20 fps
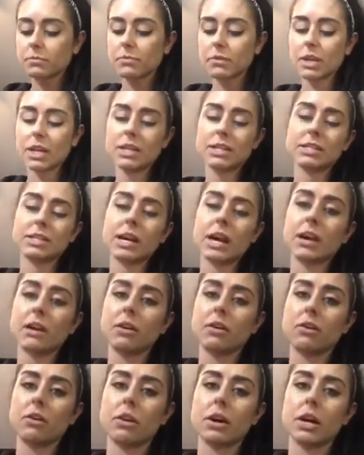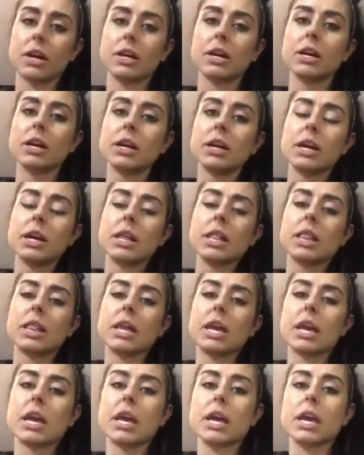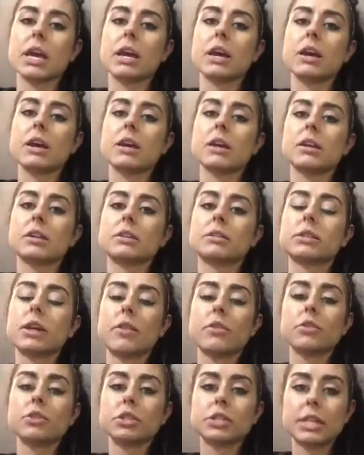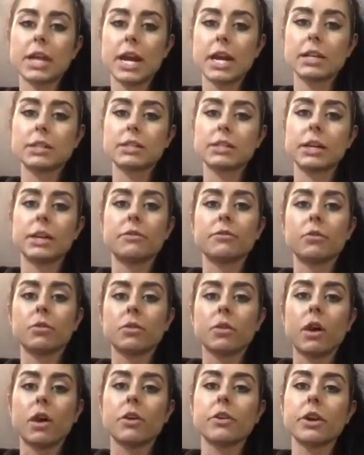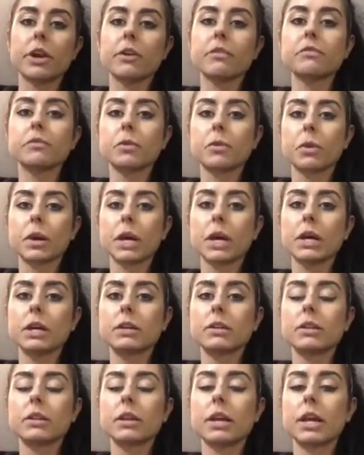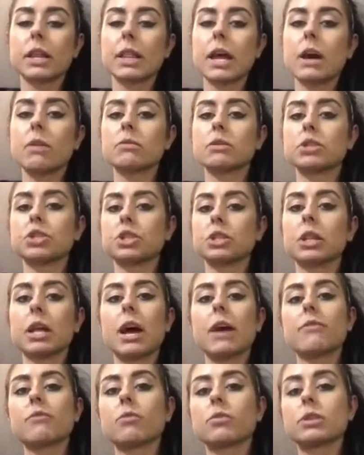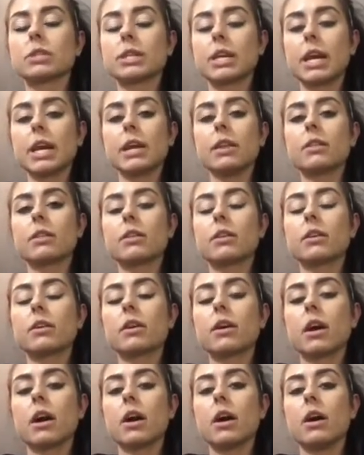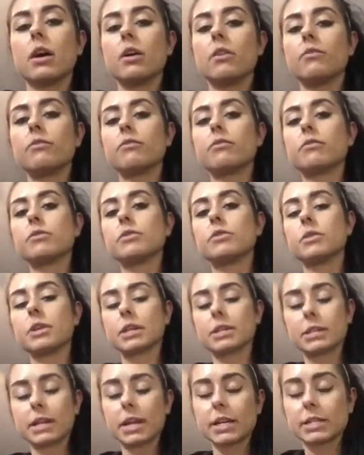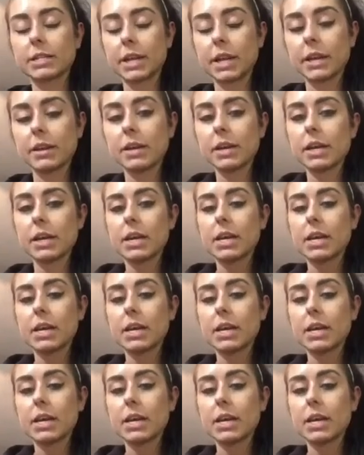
I decided on the southern states in Fort Lauderdale, Florida, and that was July 14th of 2018.